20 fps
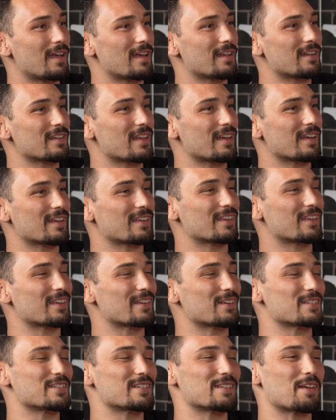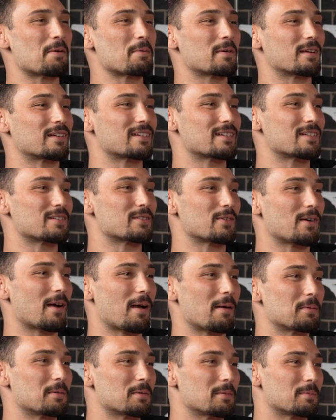And like your stomach just
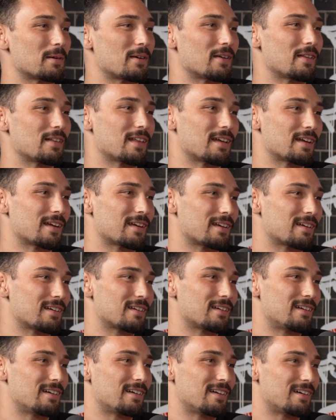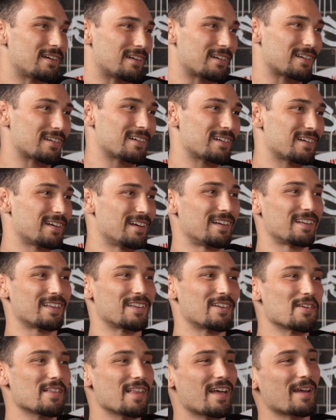drops, bro. Like, ugh.
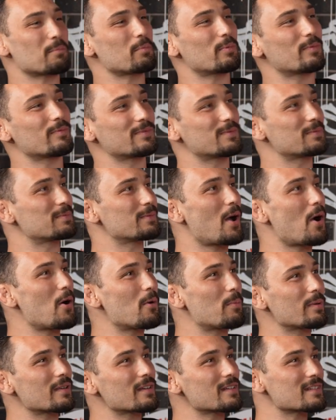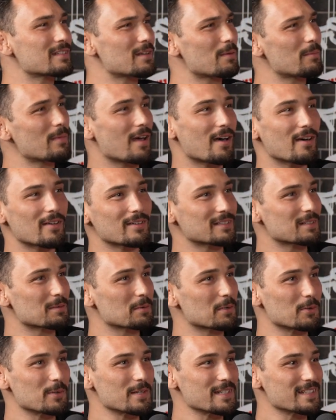You're like hoping somehow some
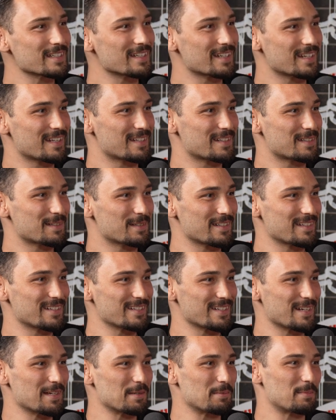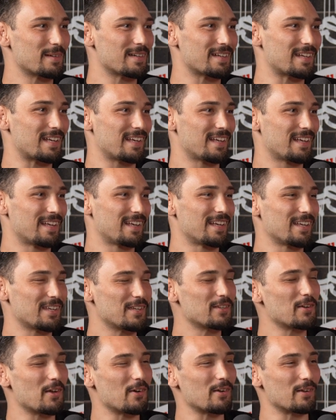coincidence and shit, but
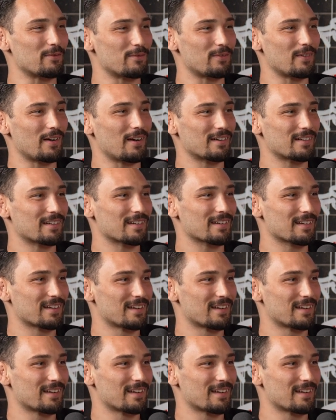you know you're fucked.